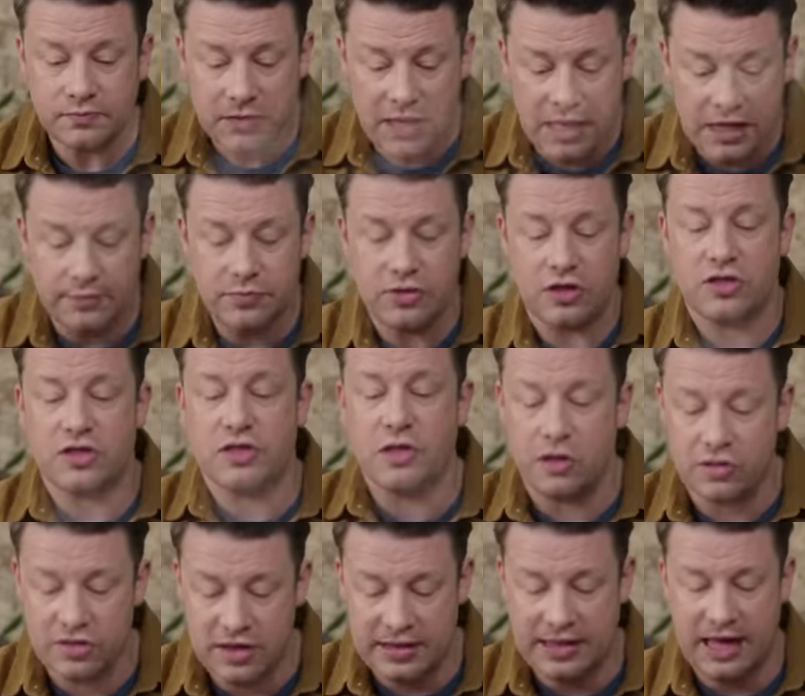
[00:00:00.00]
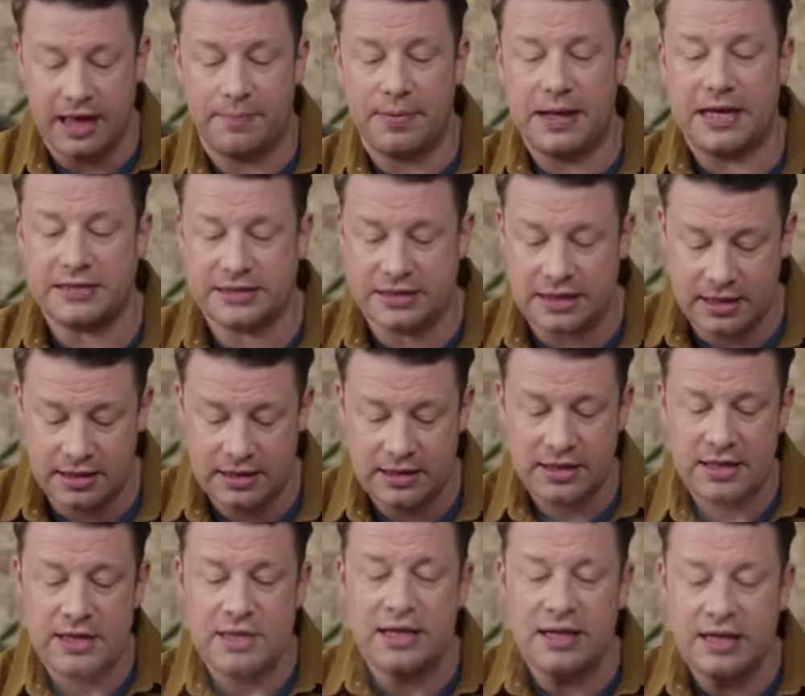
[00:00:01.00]
And I'm just tossing that pasta
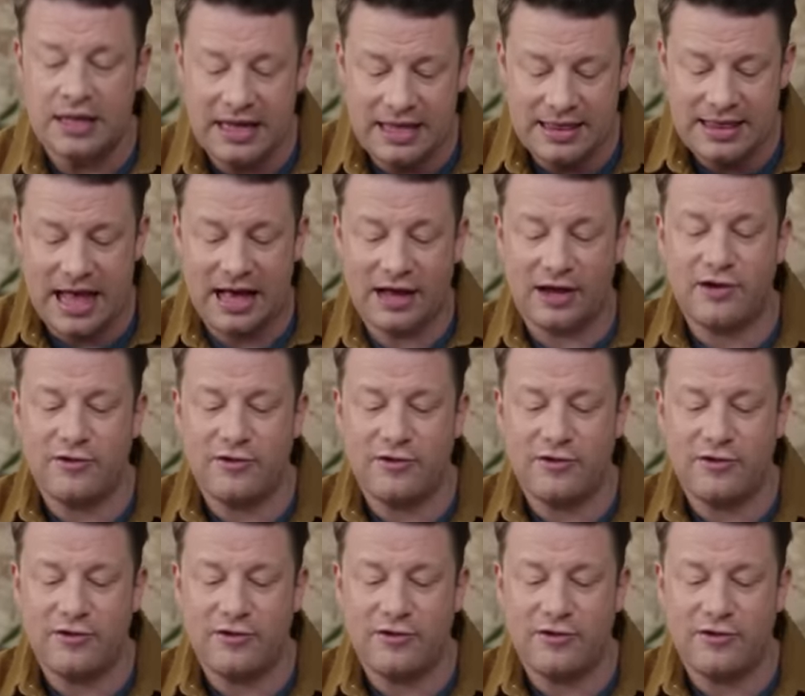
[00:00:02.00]
in that